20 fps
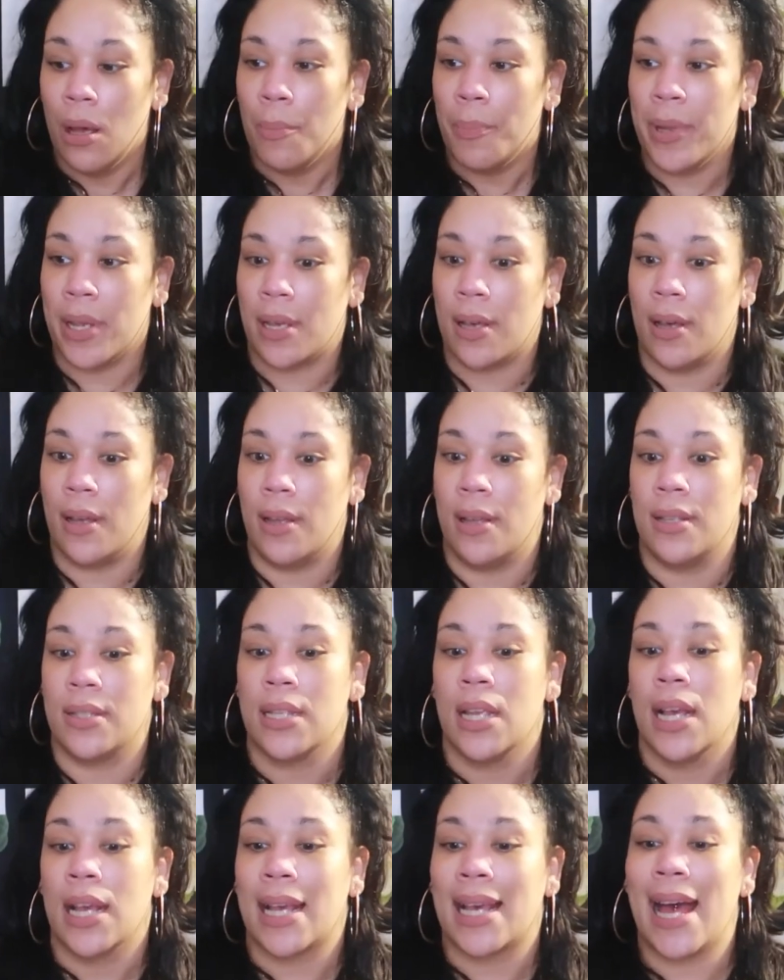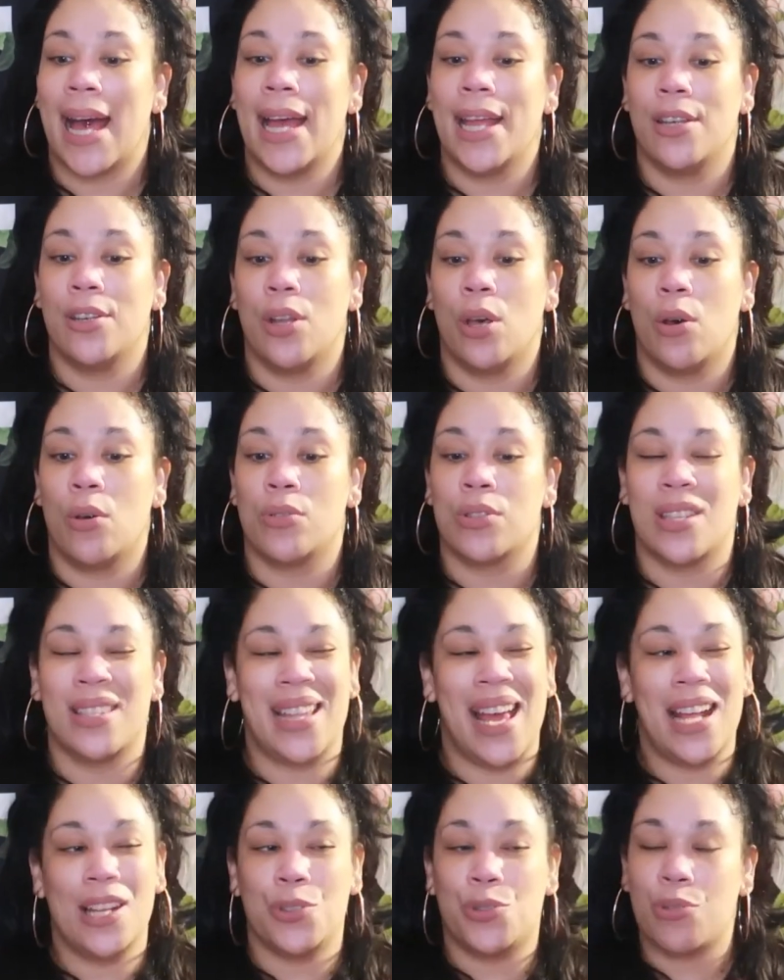because god knows
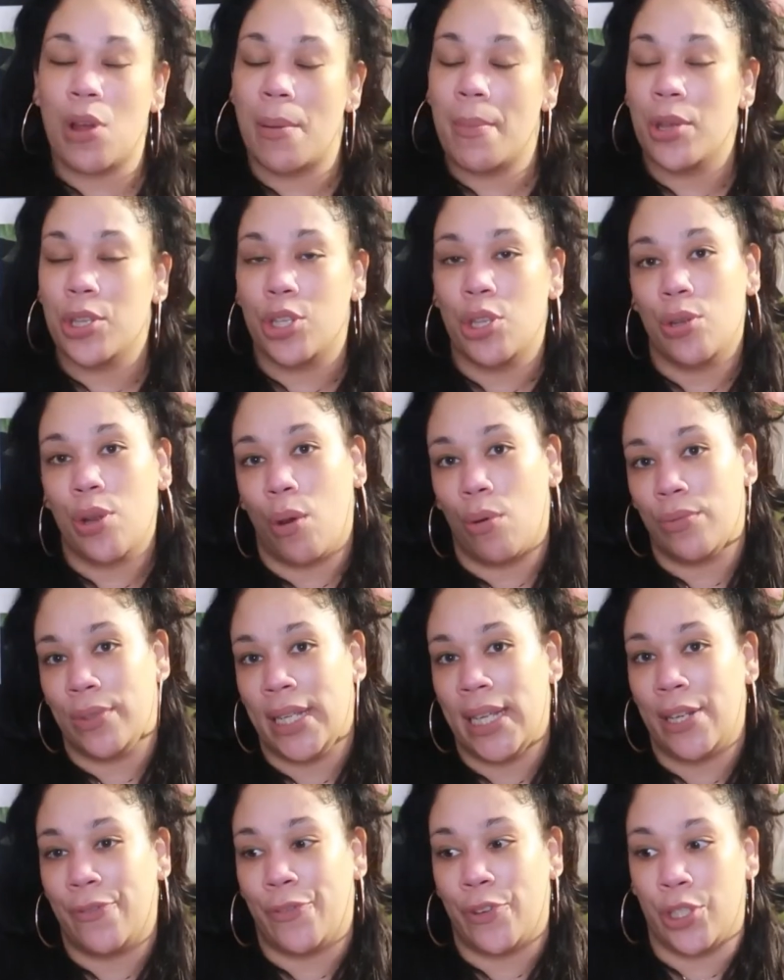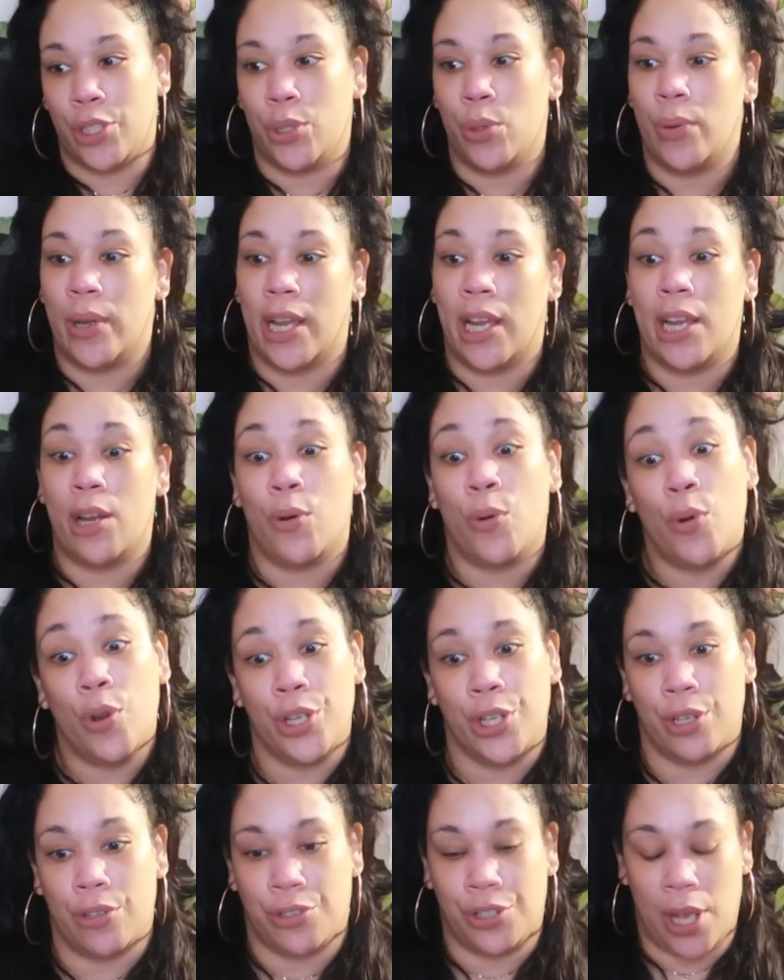that drama you don't need for you or
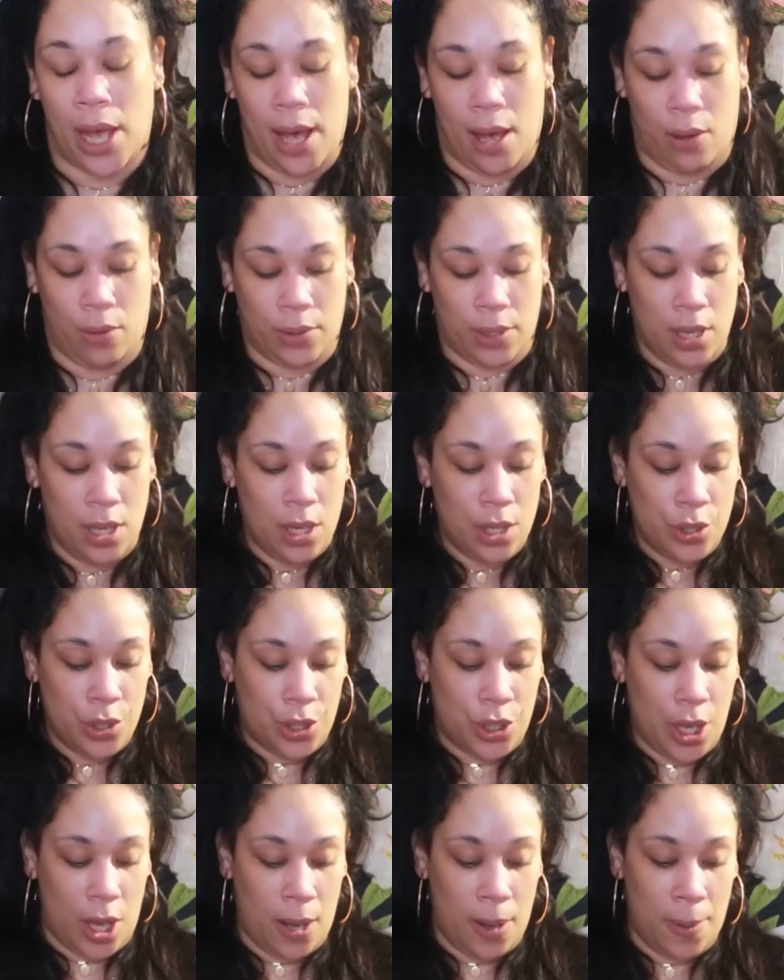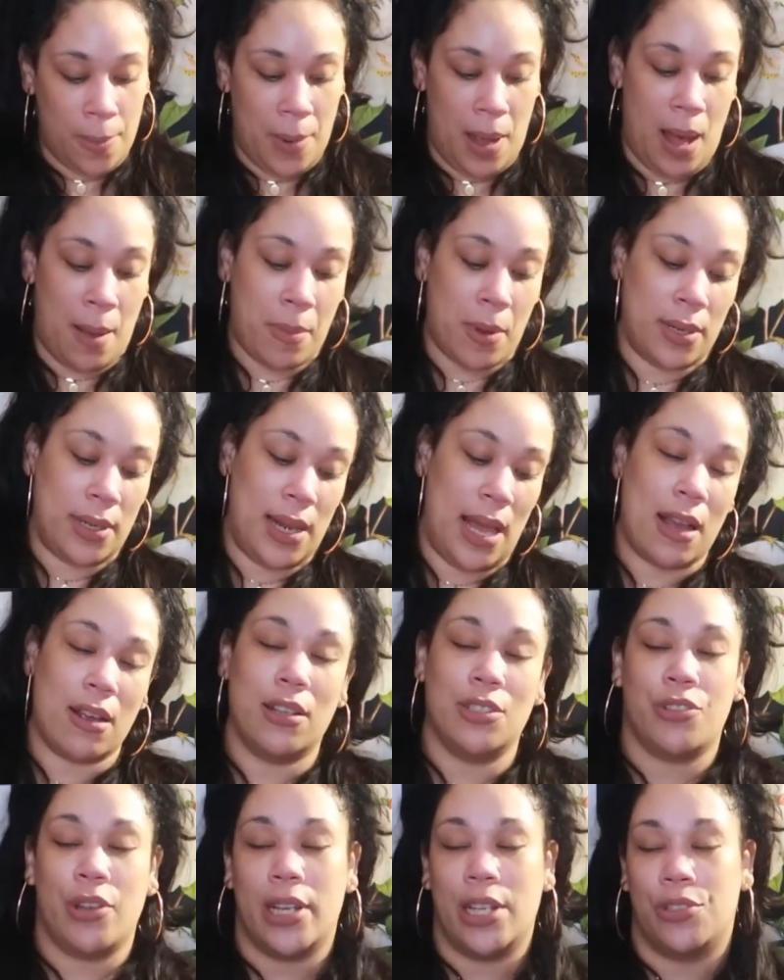your child so i'm not
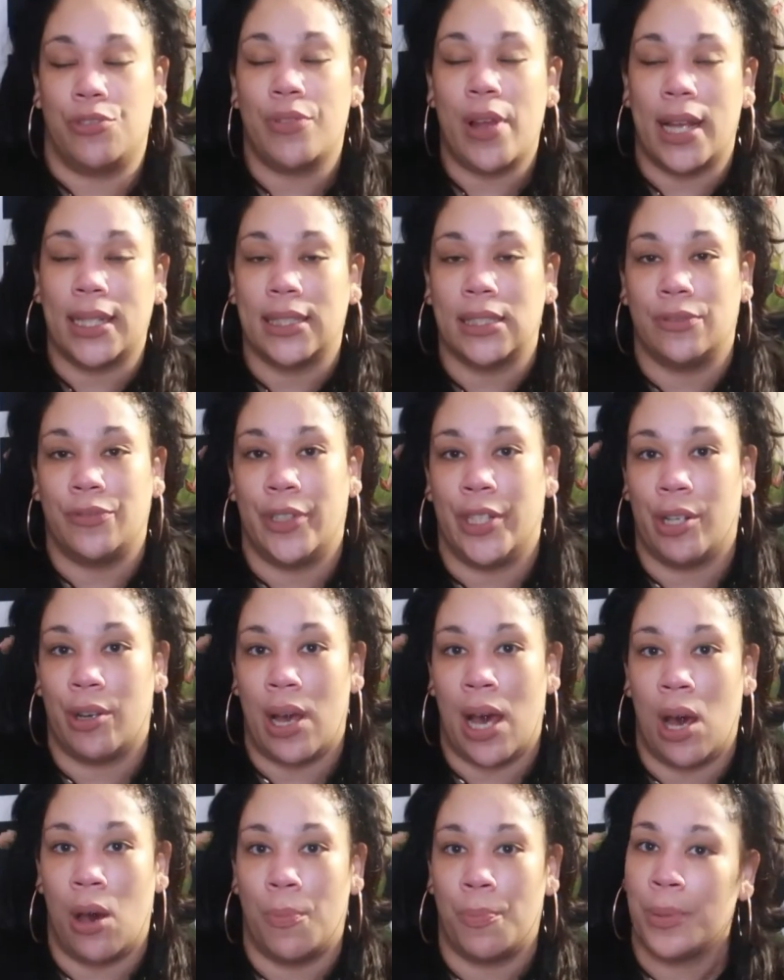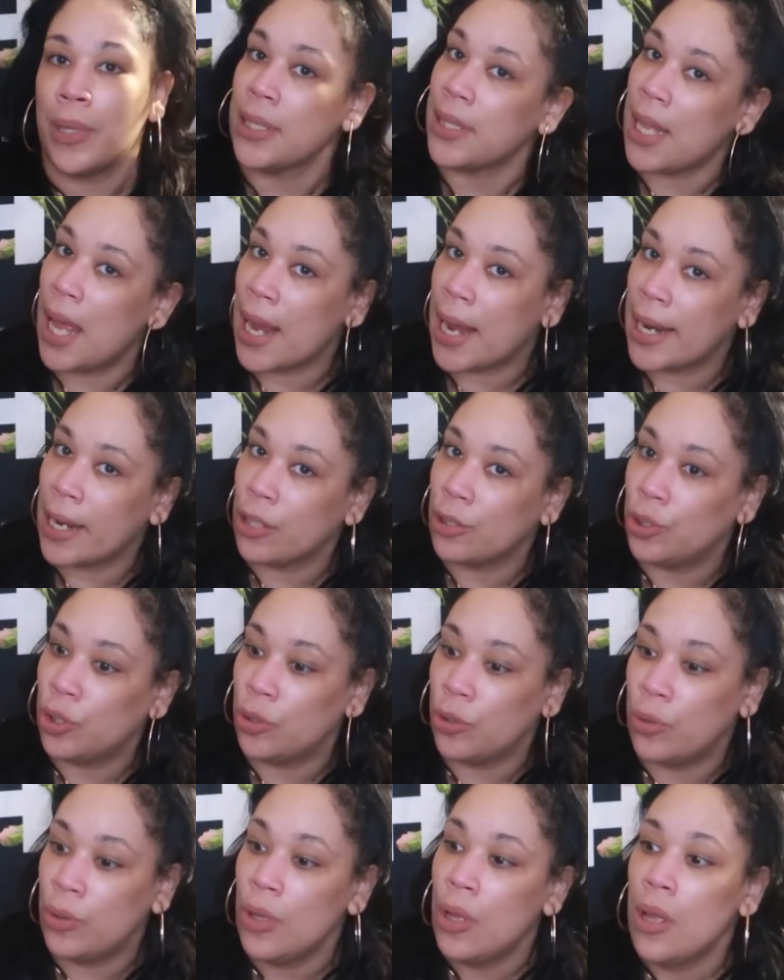gonna try to drag this video out plus i gotta go
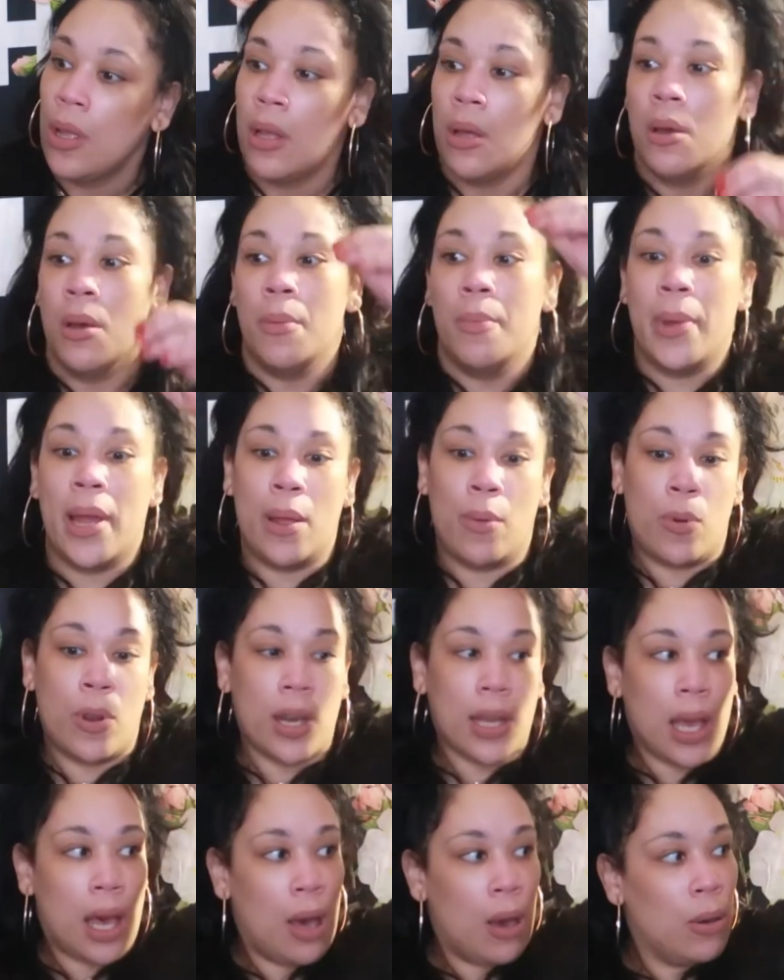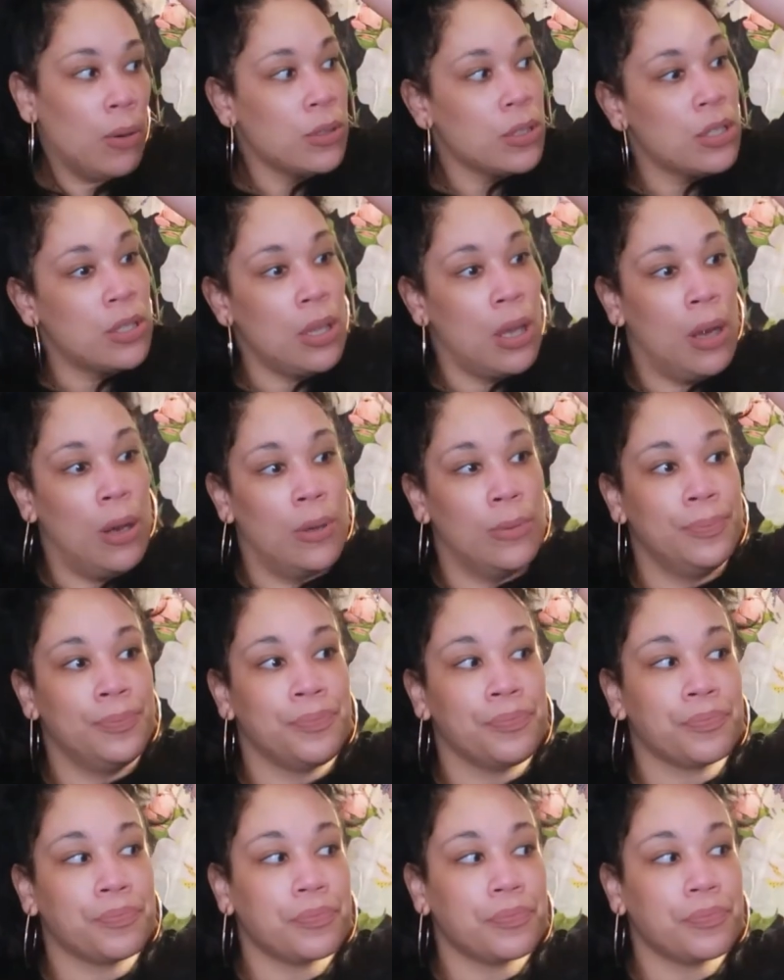do my workout so